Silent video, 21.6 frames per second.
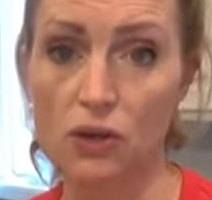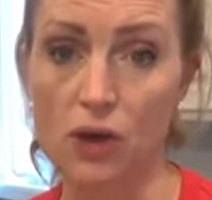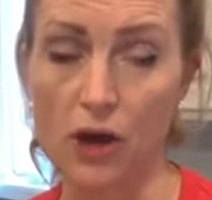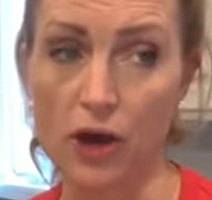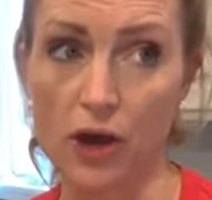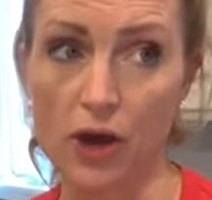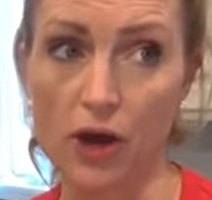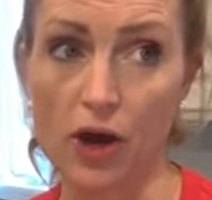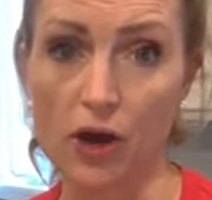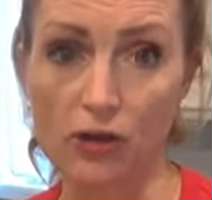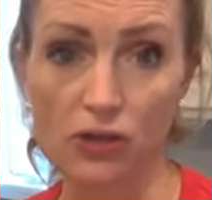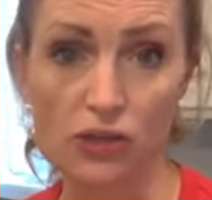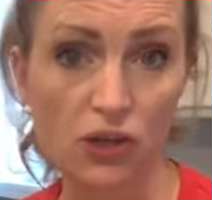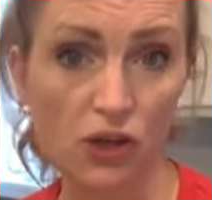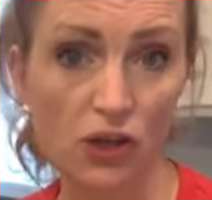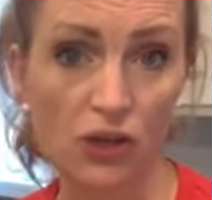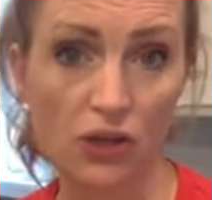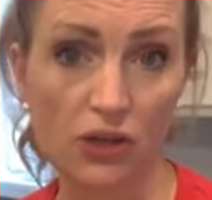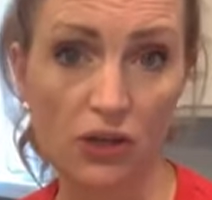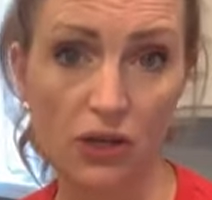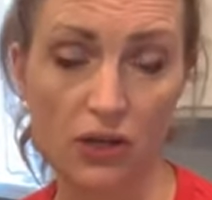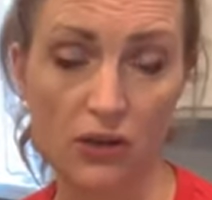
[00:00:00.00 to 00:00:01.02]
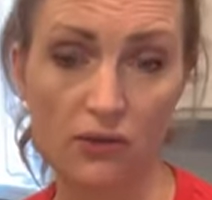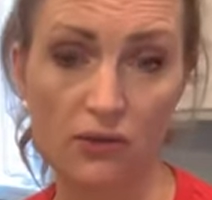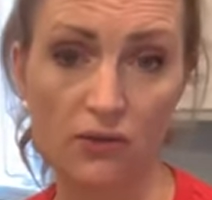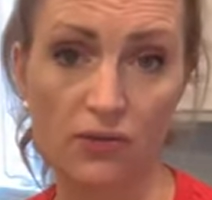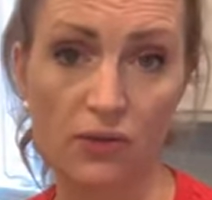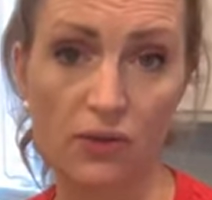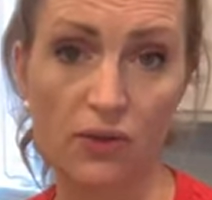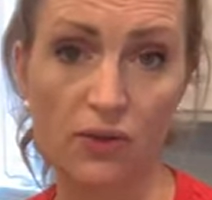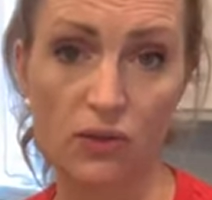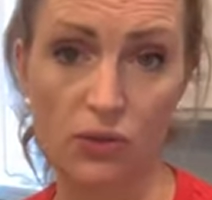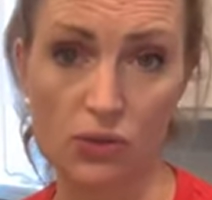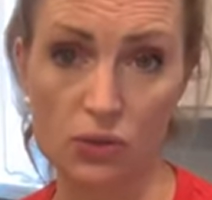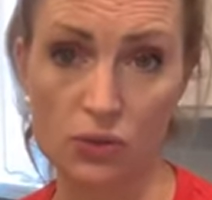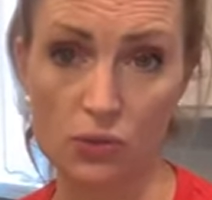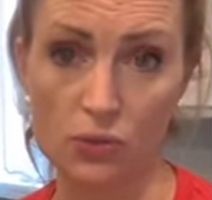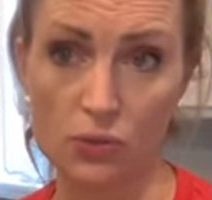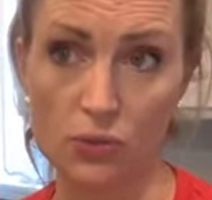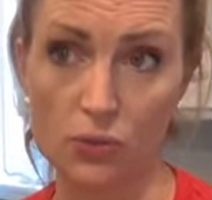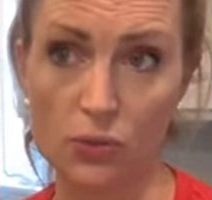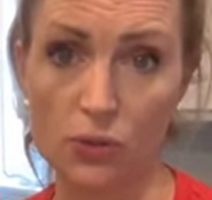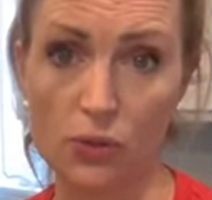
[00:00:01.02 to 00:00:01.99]
alternative
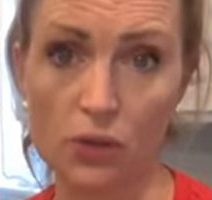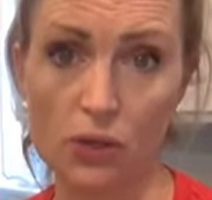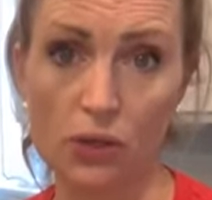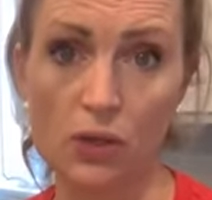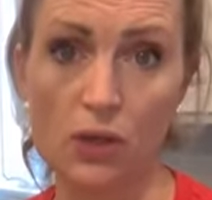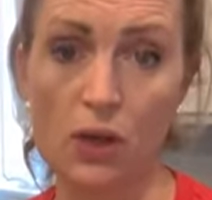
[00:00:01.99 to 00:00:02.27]
to